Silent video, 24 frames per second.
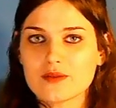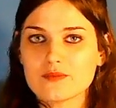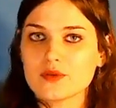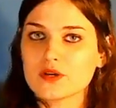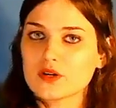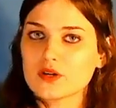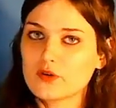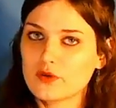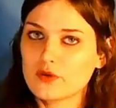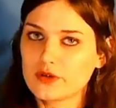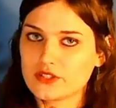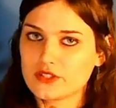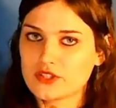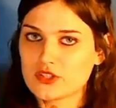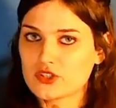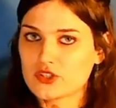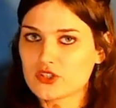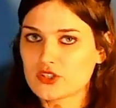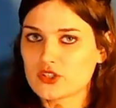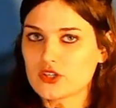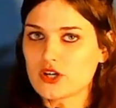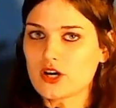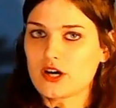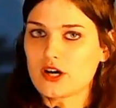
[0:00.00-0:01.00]
going to
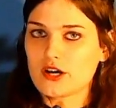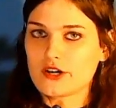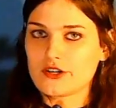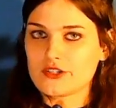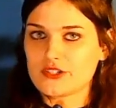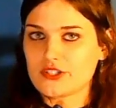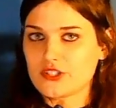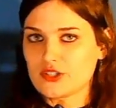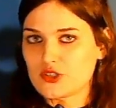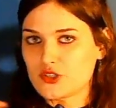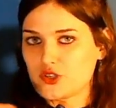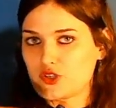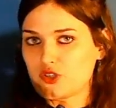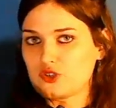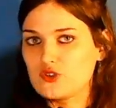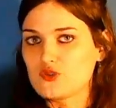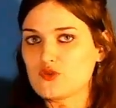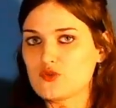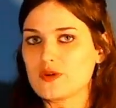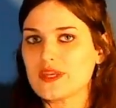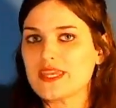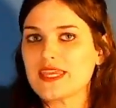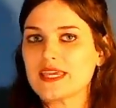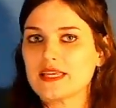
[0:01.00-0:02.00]
start to
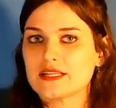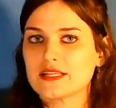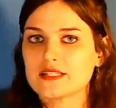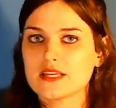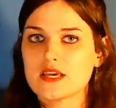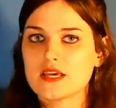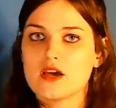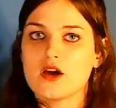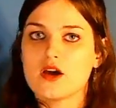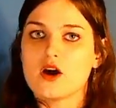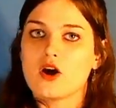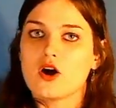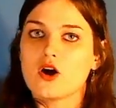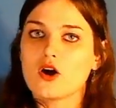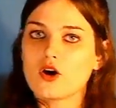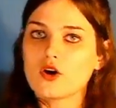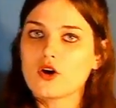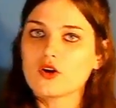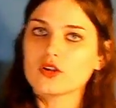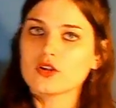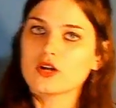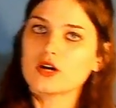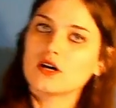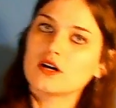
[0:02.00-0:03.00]
eat
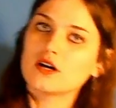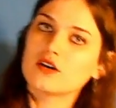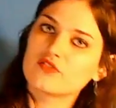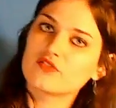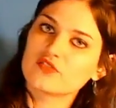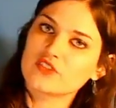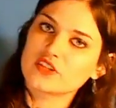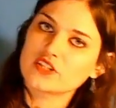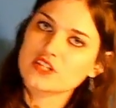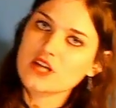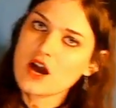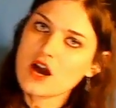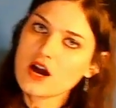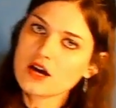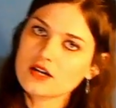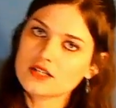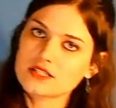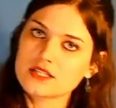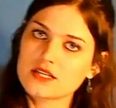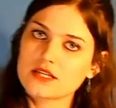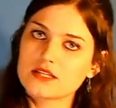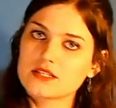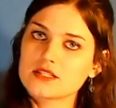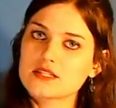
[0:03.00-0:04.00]
all of the
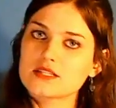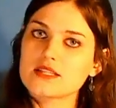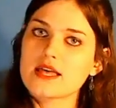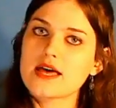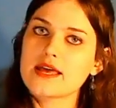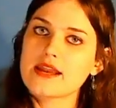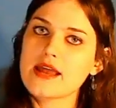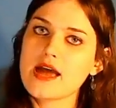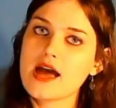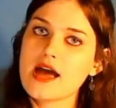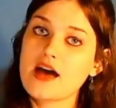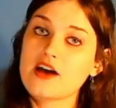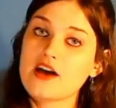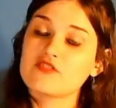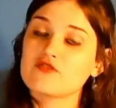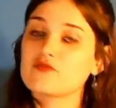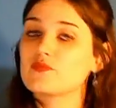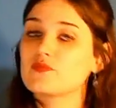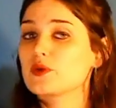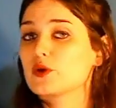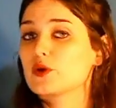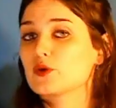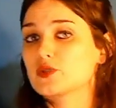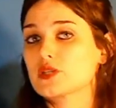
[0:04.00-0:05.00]
toxins that have
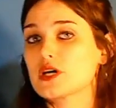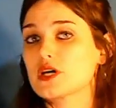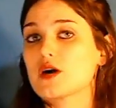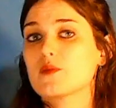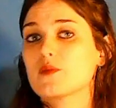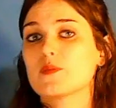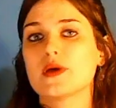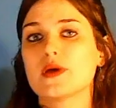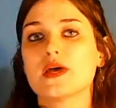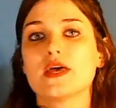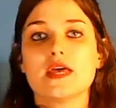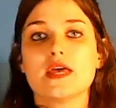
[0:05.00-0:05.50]
built up,